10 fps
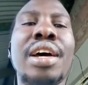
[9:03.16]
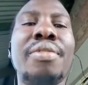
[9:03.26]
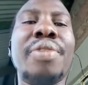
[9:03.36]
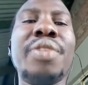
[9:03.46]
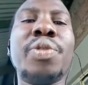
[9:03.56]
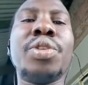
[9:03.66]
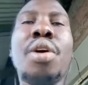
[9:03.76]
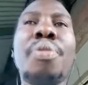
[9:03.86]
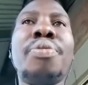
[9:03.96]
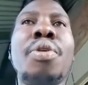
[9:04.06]
fight for
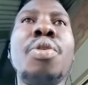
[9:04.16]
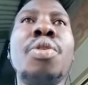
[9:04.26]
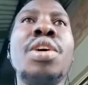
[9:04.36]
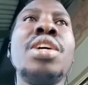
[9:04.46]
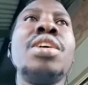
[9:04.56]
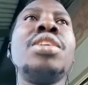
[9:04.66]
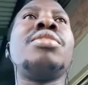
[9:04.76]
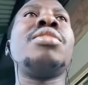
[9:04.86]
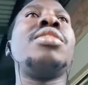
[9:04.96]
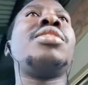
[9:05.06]
top 4,
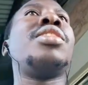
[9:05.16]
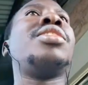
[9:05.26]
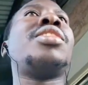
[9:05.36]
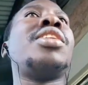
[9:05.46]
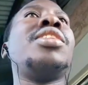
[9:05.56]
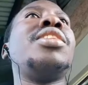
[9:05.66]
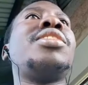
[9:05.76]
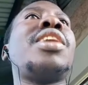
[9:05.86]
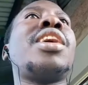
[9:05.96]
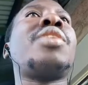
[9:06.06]
it's
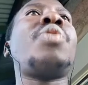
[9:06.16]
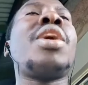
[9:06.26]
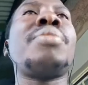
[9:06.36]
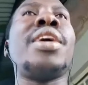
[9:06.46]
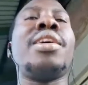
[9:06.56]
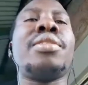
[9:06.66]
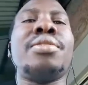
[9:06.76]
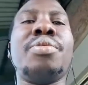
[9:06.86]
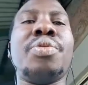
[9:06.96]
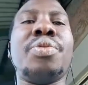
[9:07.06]
a quagmire
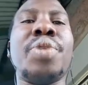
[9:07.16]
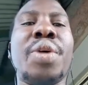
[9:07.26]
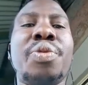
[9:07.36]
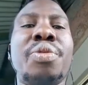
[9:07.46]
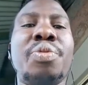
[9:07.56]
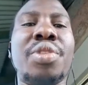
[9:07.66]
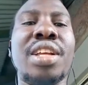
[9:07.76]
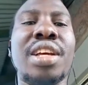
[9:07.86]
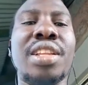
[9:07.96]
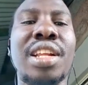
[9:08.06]
where
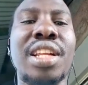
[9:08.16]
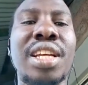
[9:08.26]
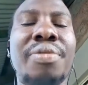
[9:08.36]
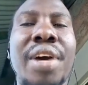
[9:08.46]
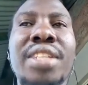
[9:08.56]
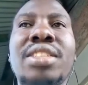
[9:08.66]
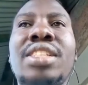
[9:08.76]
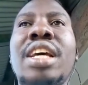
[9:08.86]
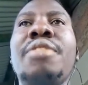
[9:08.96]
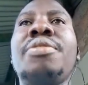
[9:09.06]
the league finds
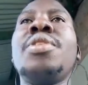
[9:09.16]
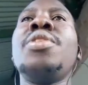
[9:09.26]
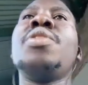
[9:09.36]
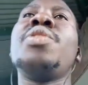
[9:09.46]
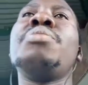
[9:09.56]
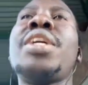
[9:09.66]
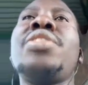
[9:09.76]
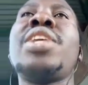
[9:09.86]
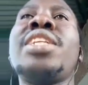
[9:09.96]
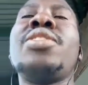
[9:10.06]
itself, with Man
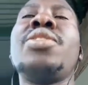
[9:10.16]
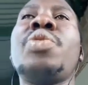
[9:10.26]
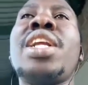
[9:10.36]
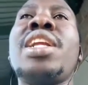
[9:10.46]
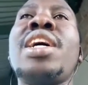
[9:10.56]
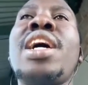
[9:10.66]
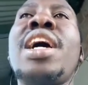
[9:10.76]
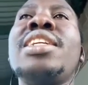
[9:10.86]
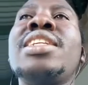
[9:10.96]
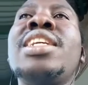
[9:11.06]
United on one
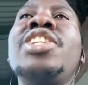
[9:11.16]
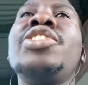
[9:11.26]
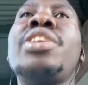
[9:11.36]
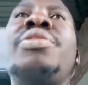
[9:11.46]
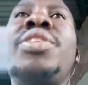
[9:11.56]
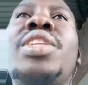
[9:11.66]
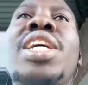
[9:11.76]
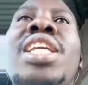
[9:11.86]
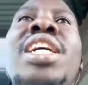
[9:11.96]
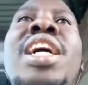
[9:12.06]
hand, Sheffield on
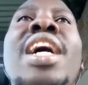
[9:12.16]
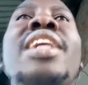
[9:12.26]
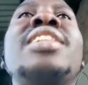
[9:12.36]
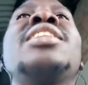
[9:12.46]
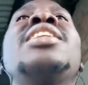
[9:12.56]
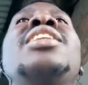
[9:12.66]
the other hand,